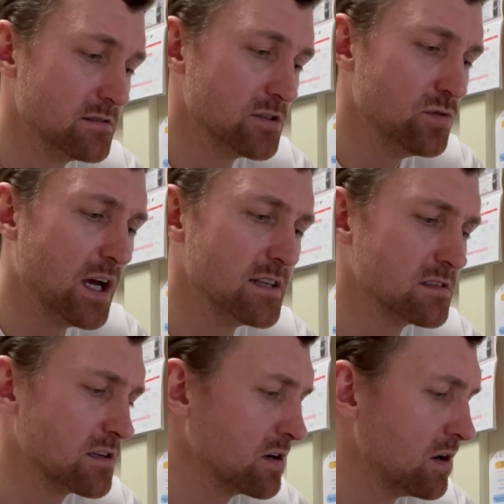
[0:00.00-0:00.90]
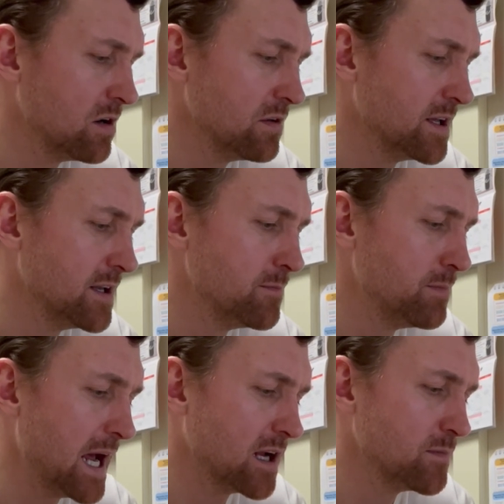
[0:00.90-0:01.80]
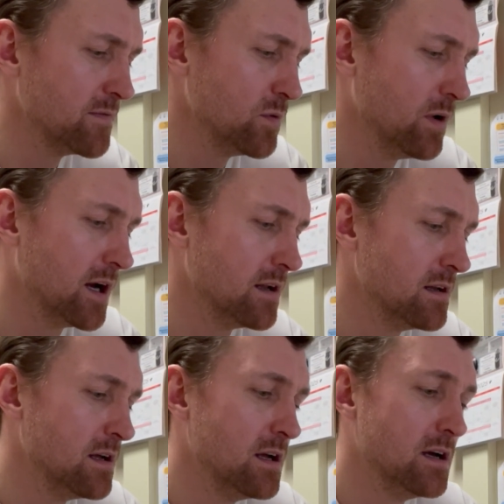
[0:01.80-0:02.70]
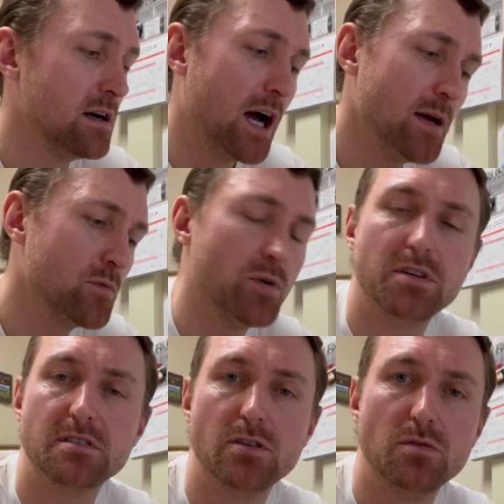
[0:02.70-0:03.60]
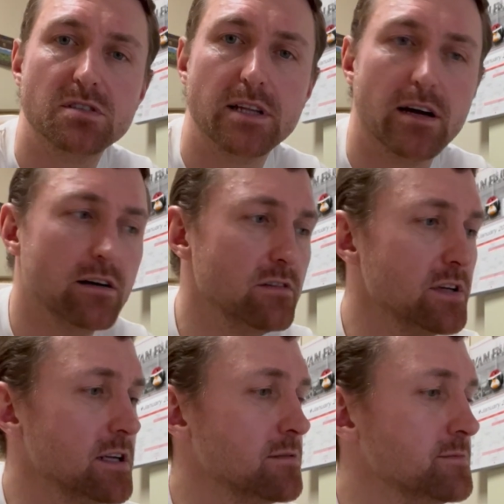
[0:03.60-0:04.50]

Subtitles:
"You guys can call and back up if you want. I'm going to see who's in that RV."